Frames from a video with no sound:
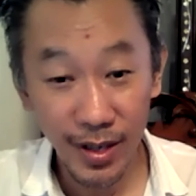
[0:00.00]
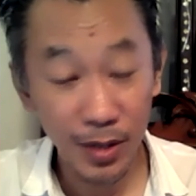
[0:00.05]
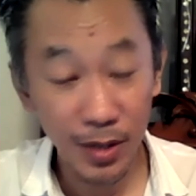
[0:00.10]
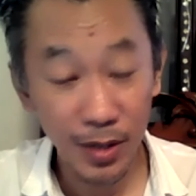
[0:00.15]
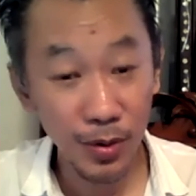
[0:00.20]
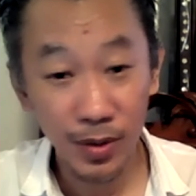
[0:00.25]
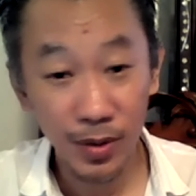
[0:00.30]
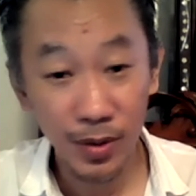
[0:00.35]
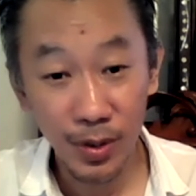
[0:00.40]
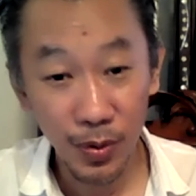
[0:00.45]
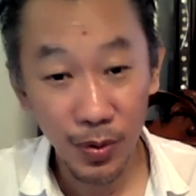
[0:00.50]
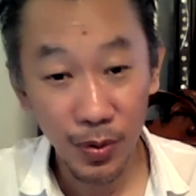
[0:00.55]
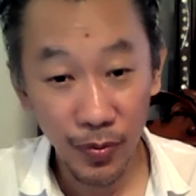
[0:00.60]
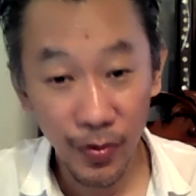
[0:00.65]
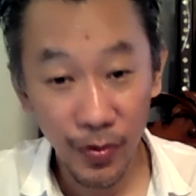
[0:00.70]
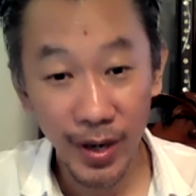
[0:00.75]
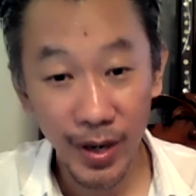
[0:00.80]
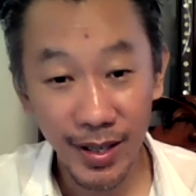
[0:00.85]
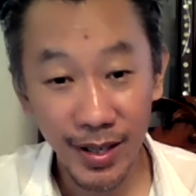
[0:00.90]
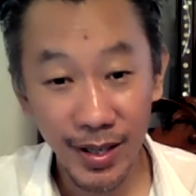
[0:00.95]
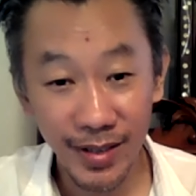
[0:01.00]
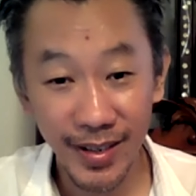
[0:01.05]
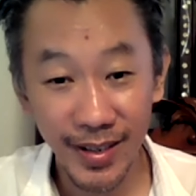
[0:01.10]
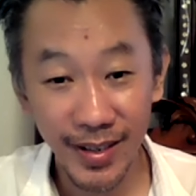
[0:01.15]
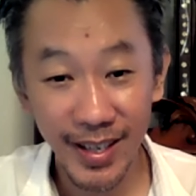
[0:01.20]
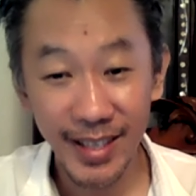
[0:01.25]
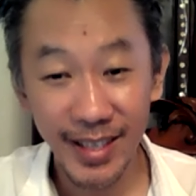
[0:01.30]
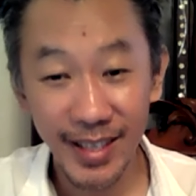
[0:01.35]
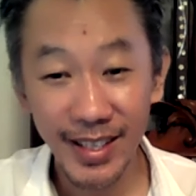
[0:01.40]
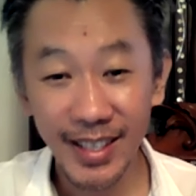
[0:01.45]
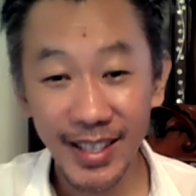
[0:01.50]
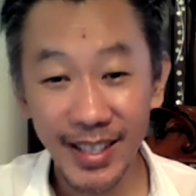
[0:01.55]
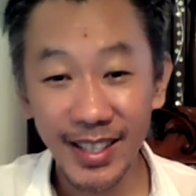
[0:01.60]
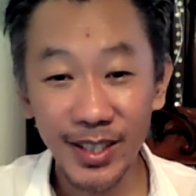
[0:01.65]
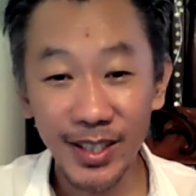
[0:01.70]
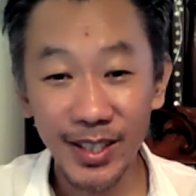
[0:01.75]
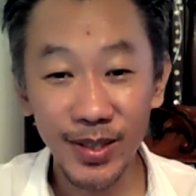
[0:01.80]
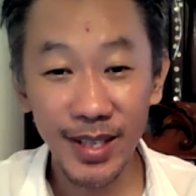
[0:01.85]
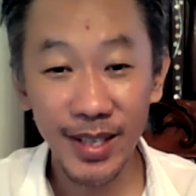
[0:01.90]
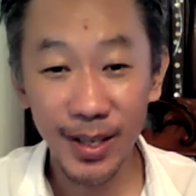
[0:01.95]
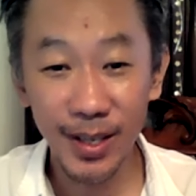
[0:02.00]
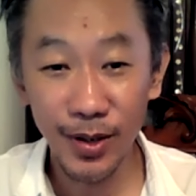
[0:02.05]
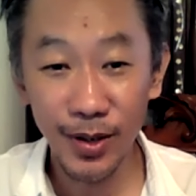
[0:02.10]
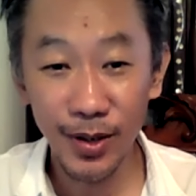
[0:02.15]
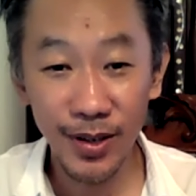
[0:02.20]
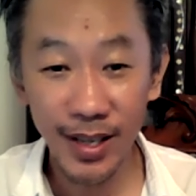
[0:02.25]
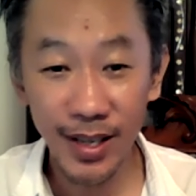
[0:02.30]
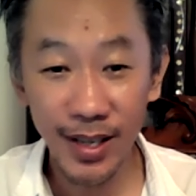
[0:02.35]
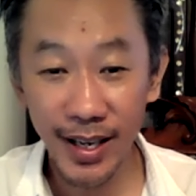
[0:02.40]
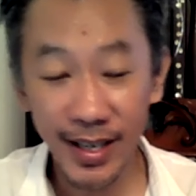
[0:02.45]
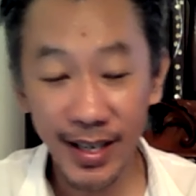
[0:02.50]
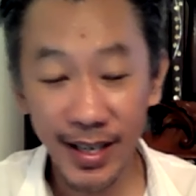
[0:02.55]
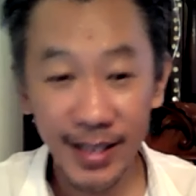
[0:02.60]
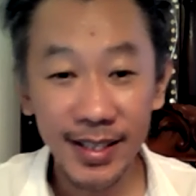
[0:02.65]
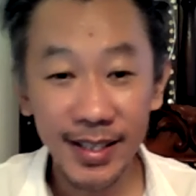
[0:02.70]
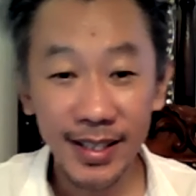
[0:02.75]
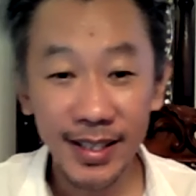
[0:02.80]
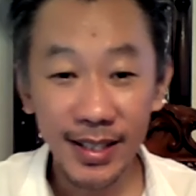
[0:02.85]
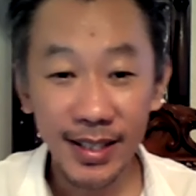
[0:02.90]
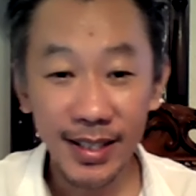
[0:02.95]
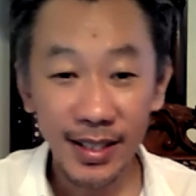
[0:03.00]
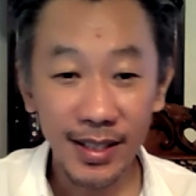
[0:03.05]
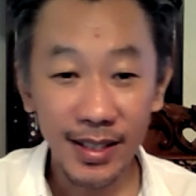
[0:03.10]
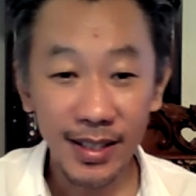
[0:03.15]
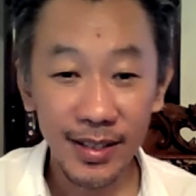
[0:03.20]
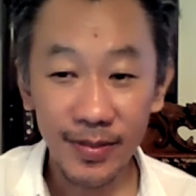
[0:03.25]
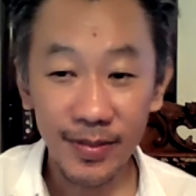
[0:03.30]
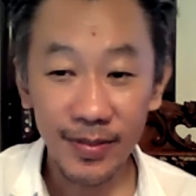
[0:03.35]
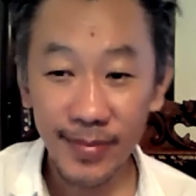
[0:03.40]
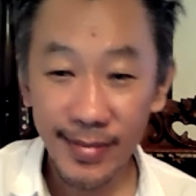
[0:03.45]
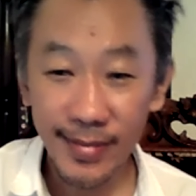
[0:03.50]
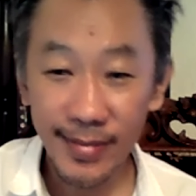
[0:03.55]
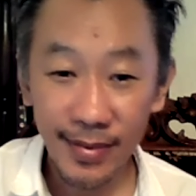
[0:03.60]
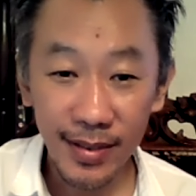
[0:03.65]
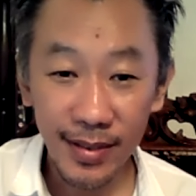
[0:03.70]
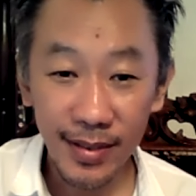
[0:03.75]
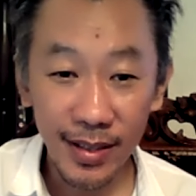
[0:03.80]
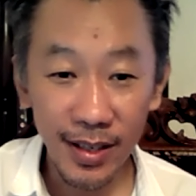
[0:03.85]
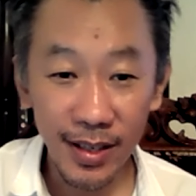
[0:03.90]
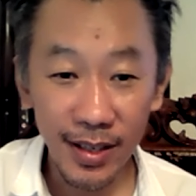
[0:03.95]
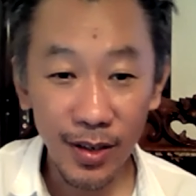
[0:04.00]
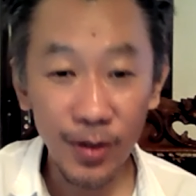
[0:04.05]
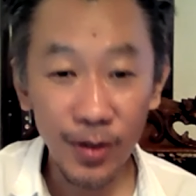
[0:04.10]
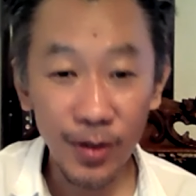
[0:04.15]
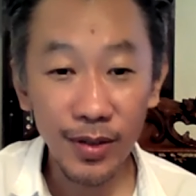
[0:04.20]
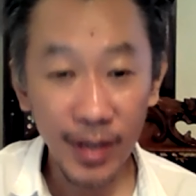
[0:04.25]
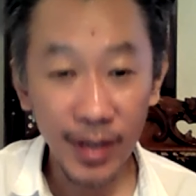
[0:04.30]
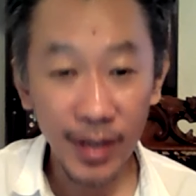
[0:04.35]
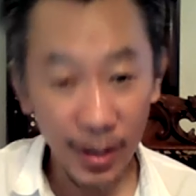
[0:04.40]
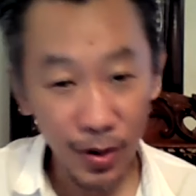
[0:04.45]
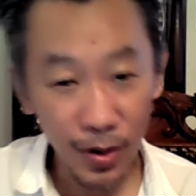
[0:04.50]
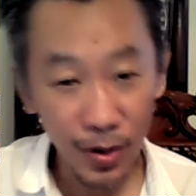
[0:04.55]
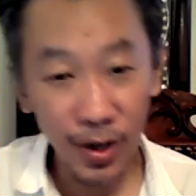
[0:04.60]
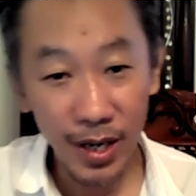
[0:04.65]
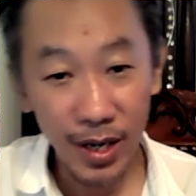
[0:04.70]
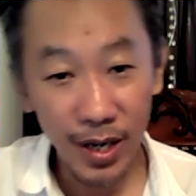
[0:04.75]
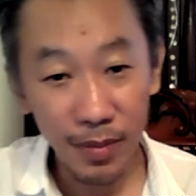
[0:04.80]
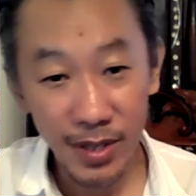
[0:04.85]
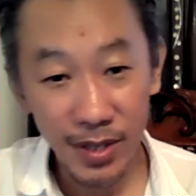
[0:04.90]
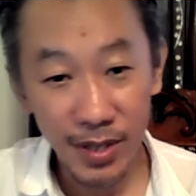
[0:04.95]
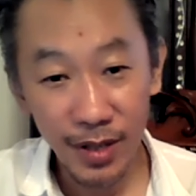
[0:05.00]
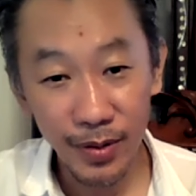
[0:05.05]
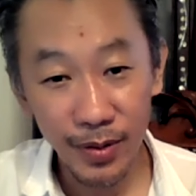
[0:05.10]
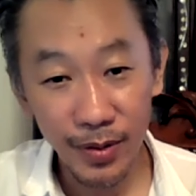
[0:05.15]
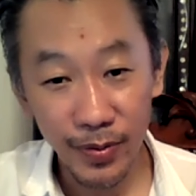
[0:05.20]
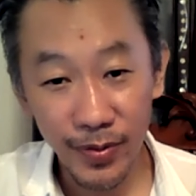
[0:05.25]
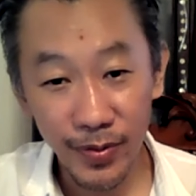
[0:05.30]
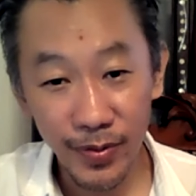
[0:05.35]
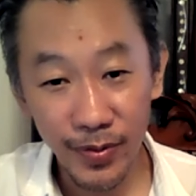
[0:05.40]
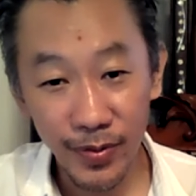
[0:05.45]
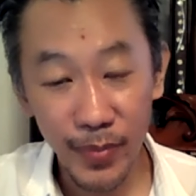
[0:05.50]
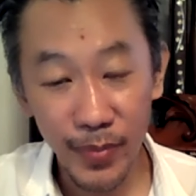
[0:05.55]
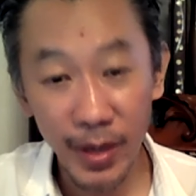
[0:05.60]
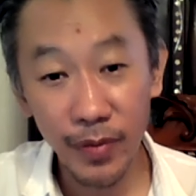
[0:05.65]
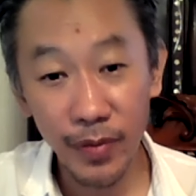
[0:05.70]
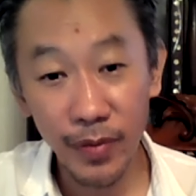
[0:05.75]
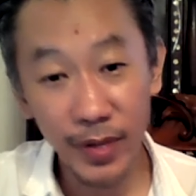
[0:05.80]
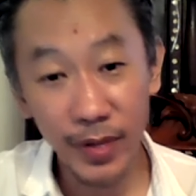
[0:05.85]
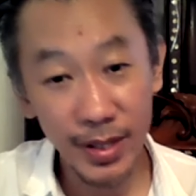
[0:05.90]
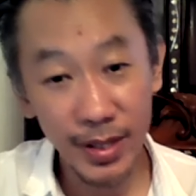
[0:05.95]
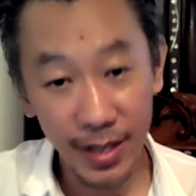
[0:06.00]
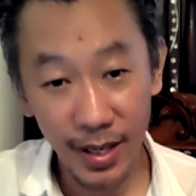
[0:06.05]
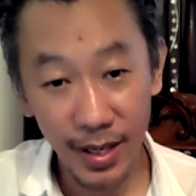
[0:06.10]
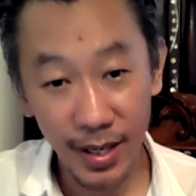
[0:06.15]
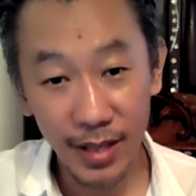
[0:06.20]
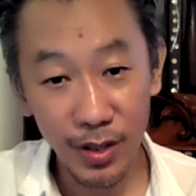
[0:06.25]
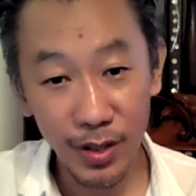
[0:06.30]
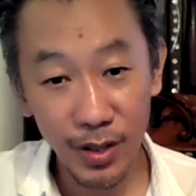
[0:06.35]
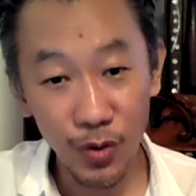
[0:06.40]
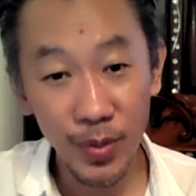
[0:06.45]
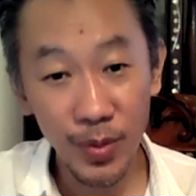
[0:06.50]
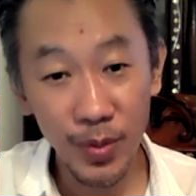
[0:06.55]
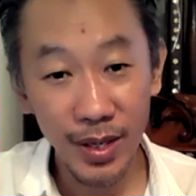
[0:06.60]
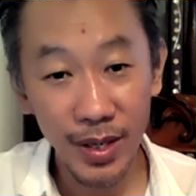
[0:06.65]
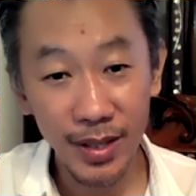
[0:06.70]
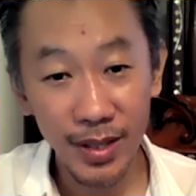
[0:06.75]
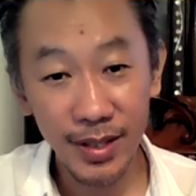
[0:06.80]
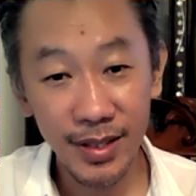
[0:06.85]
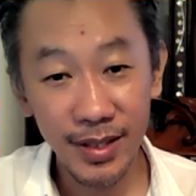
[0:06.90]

It's so fresh, right? So they are all like, they are God themselves manifested as human.